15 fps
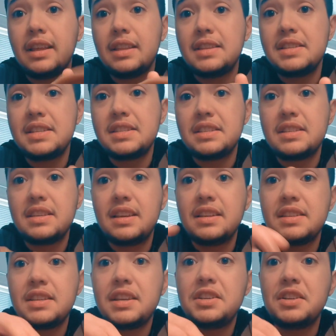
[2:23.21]
like, this is
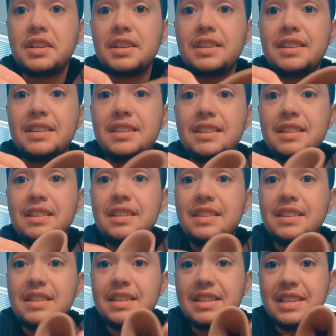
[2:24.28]
such a
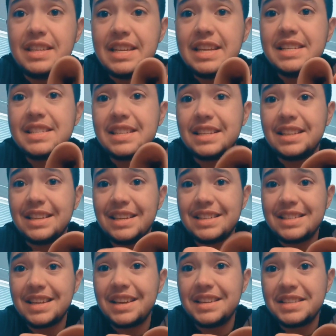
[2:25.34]

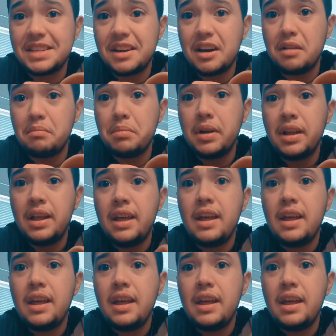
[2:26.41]
decently sized cup,